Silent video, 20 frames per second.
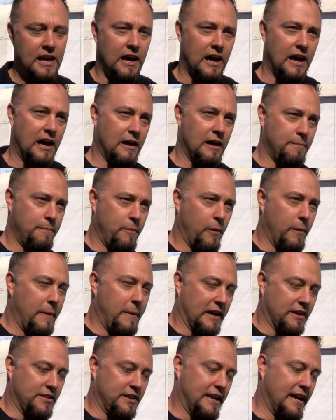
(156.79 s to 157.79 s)

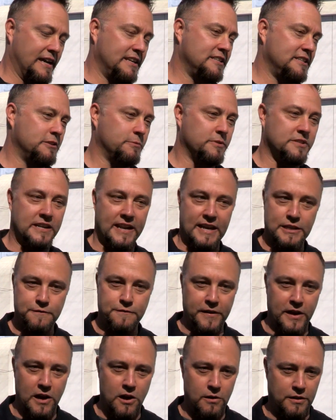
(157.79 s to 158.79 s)
Back in the 90s, it was an
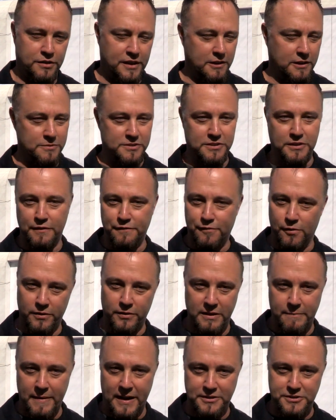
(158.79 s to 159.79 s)
SVO. I think it was good for
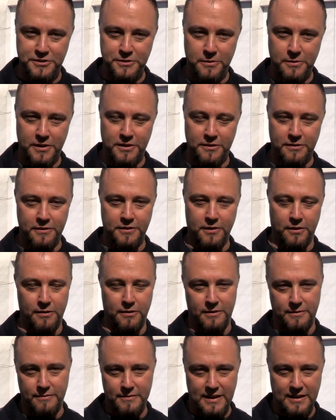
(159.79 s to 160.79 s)
only about 200
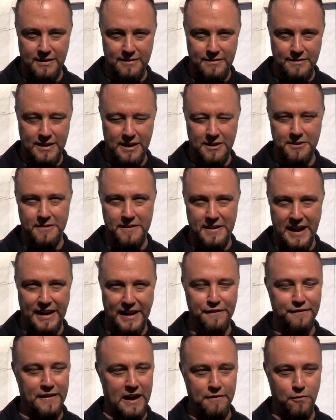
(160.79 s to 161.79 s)
or
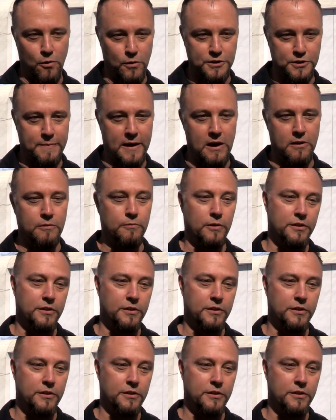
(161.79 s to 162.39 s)
195 horsepower.